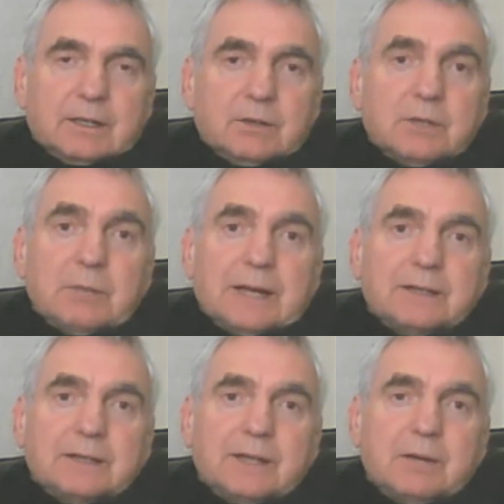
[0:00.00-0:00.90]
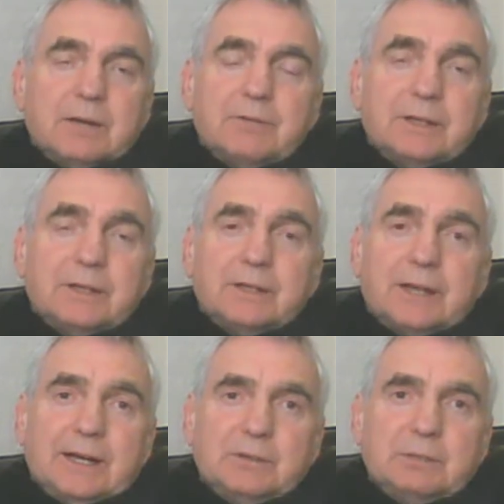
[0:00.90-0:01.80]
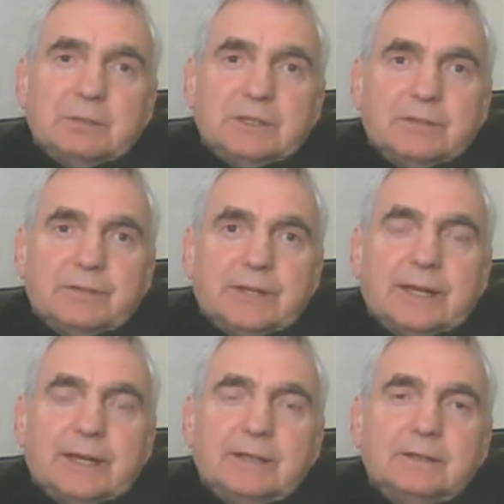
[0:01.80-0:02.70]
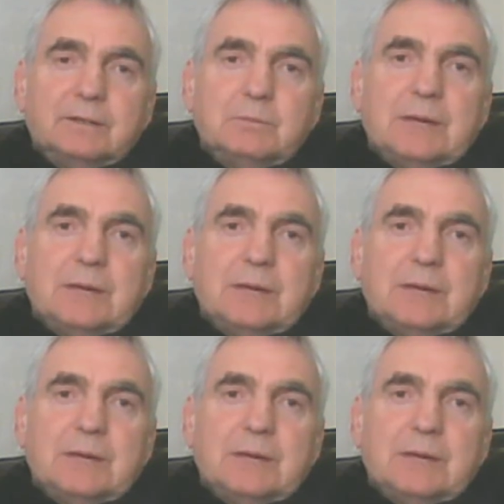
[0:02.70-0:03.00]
looking back now, I find it hard to believe that I